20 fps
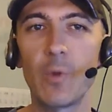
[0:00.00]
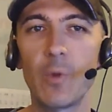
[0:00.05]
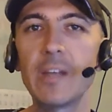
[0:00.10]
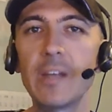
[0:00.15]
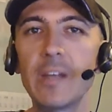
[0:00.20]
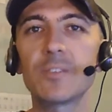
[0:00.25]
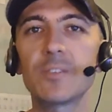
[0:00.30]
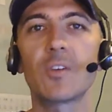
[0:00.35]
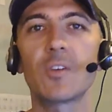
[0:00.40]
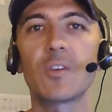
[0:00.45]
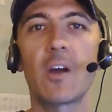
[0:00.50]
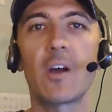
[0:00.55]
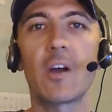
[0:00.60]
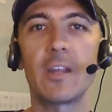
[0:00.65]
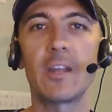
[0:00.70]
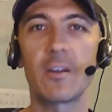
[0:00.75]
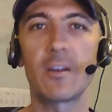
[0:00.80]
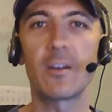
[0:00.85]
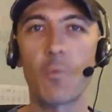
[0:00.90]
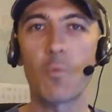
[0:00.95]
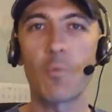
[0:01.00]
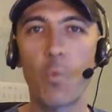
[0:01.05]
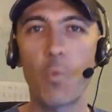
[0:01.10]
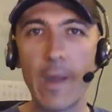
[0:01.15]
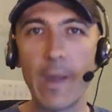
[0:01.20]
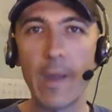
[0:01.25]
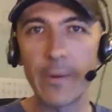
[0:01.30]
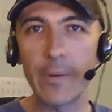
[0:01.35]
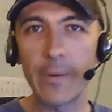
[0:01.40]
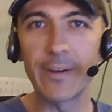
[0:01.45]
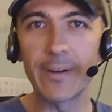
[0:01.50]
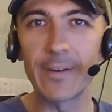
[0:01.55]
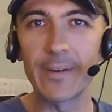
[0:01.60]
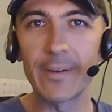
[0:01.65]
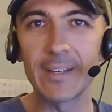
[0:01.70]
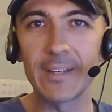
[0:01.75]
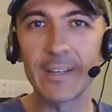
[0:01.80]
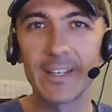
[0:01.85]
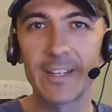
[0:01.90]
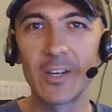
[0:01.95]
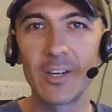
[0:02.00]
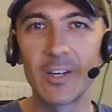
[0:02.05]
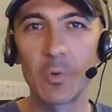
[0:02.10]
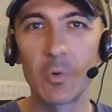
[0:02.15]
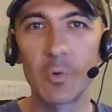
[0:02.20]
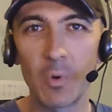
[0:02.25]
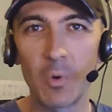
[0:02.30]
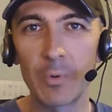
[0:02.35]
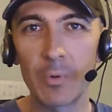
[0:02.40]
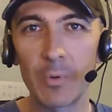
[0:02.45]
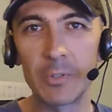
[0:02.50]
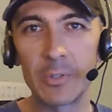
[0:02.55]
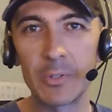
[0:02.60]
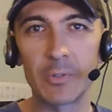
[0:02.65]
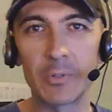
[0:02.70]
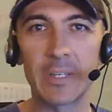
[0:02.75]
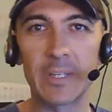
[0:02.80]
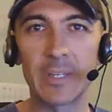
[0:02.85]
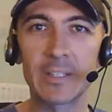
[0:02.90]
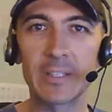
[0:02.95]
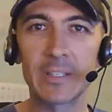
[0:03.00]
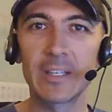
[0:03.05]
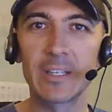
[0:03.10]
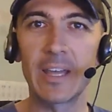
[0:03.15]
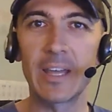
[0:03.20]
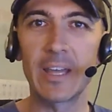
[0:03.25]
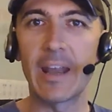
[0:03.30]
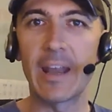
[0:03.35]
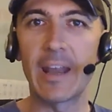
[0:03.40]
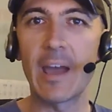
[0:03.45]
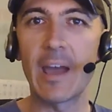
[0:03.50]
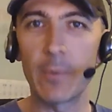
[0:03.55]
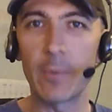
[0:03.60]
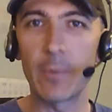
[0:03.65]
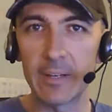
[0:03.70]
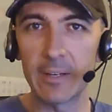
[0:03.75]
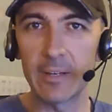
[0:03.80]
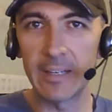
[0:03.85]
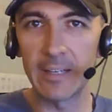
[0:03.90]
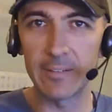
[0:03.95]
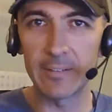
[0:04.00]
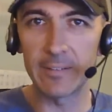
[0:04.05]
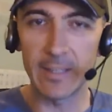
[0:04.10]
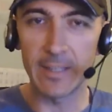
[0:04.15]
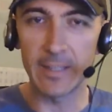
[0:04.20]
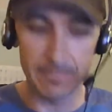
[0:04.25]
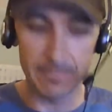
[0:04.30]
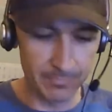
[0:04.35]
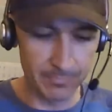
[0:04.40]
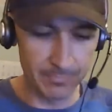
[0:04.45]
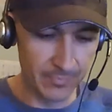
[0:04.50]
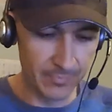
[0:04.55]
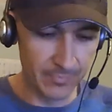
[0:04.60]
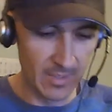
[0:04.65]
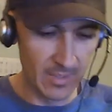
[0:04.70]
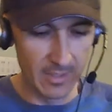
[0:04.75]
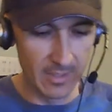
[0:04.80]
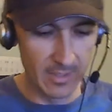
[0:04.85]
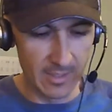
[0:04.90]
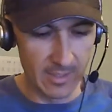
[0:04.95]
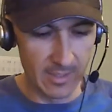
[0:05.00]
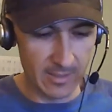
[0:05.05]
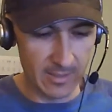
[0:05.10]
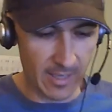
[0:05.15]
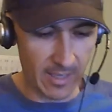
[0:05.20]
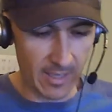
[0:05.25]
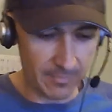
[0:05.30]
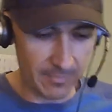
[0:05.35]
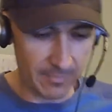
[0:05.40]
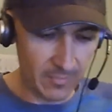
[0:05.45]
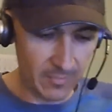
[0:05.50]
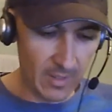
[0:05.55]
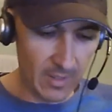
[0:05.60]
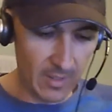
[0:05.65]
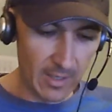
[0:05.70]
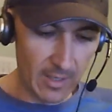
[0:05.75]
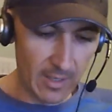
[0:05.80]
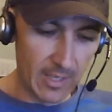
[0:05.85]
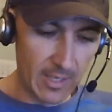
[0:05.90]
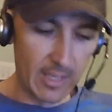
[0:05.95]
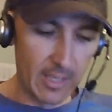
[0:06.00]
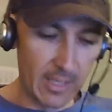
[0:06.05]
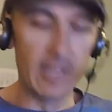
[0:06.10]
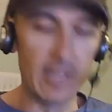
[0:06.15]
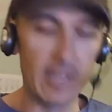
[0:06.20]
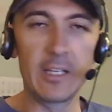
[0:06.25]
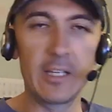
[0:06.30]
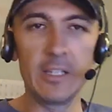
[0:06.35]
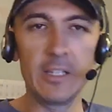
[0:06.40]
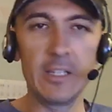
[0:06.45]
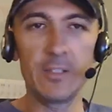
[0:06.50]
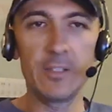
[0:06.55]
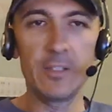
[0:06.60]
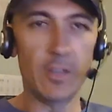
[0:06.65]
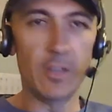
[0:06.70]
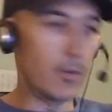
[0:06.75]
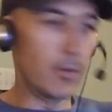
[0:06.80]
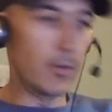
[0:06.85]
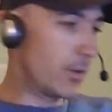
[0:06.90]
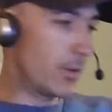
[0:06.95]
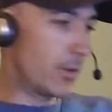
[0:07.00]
deciding where we're going, what we're doing, and how we're going to get there. Okay, so